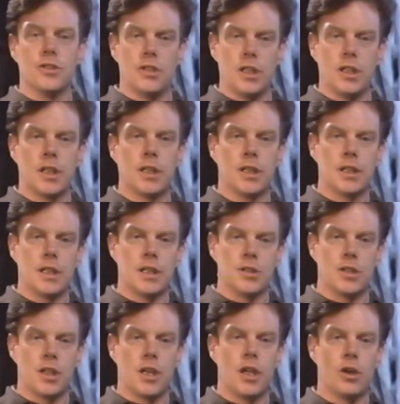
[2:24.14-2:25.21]
Xena is
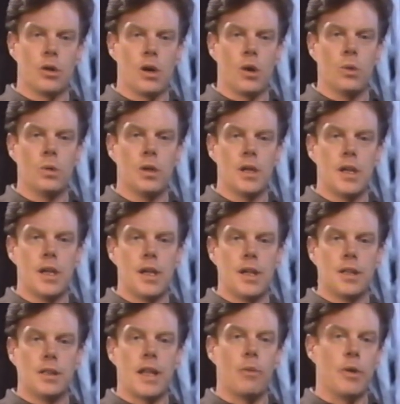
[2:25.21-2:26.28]
the hero
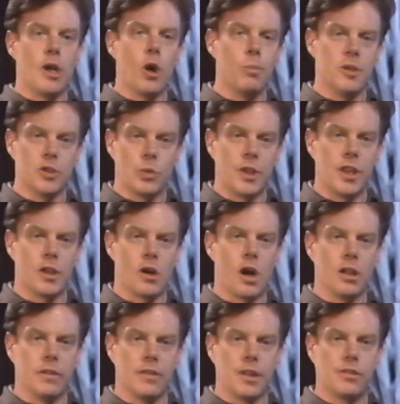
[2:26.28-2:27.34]
that we hope is within all
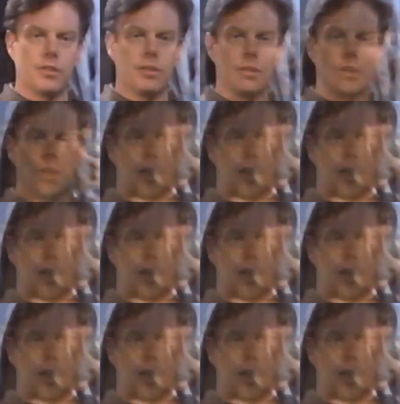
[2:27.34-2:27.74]
of us.